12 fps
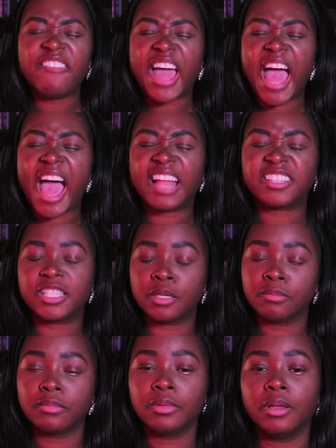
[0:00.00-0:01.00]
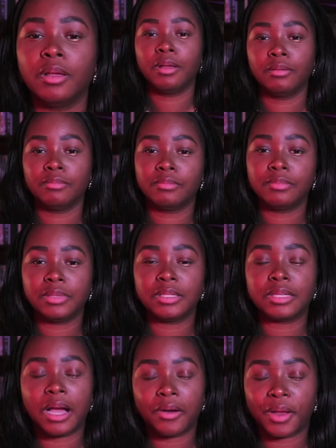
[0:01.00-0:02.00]
it!
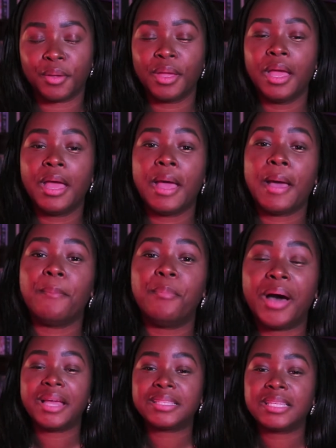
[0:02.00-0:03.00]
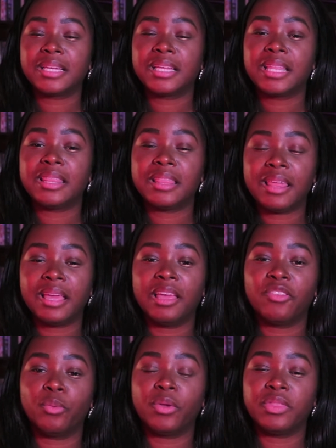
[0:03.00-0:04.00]
Sorry. But the thing
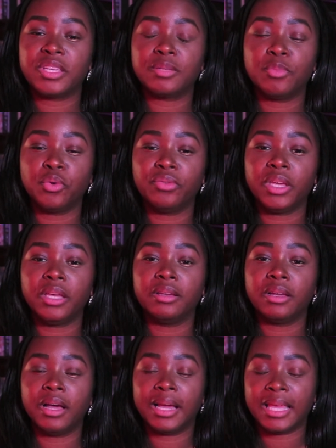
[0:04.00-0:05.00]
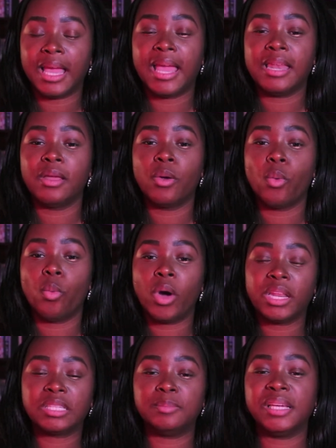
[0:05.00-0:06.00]
is with this movie, again,
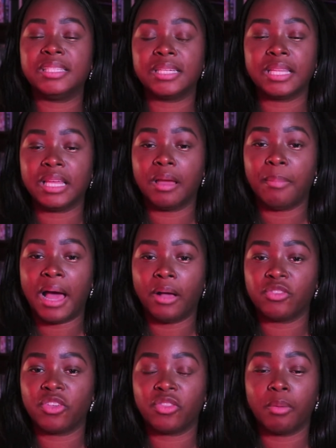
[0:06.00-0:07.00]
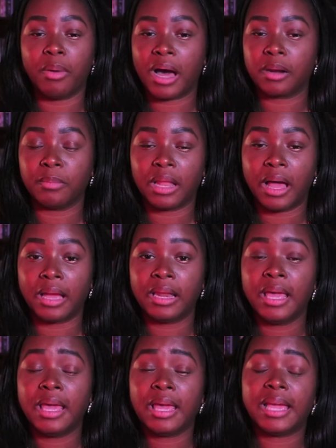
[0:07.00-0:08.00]
what it's basically about, just the bottom line,
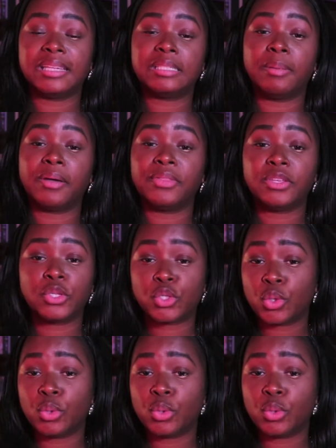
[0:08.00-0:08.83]
it's about these 2